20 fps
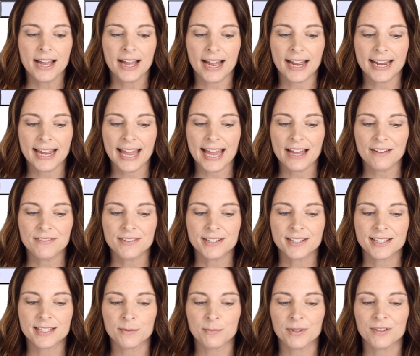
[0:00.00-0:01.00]
I have
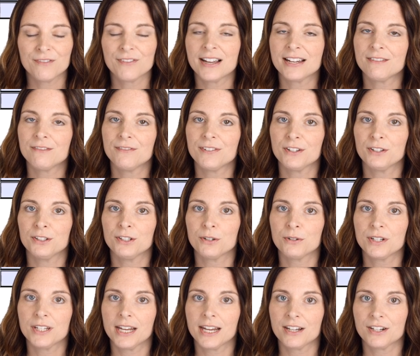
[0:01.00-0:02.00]
this simplified field
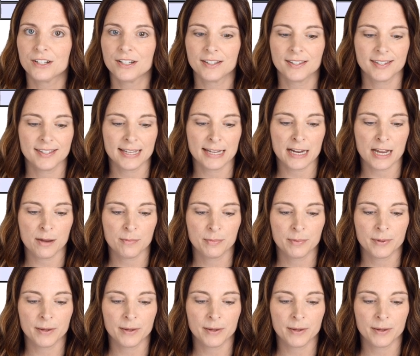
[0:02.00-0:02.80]
notation set up.